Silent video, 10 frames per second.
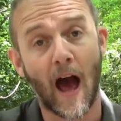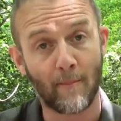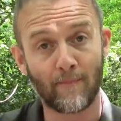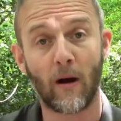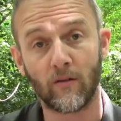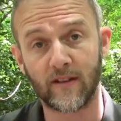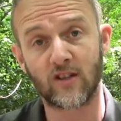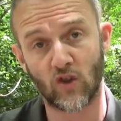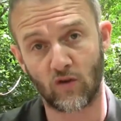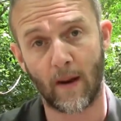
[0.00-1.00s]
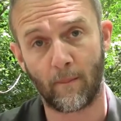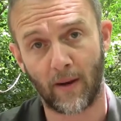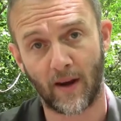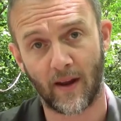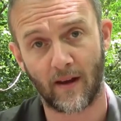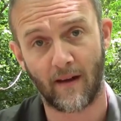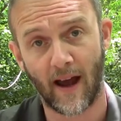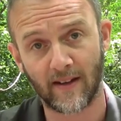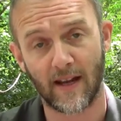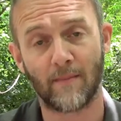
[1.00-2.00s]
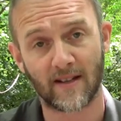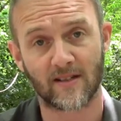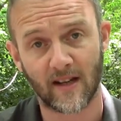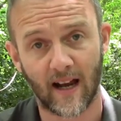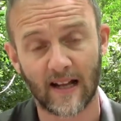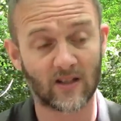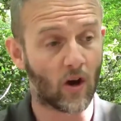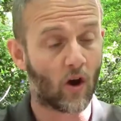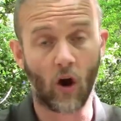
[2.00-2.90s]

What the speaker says: about this tree and plant ID masterclass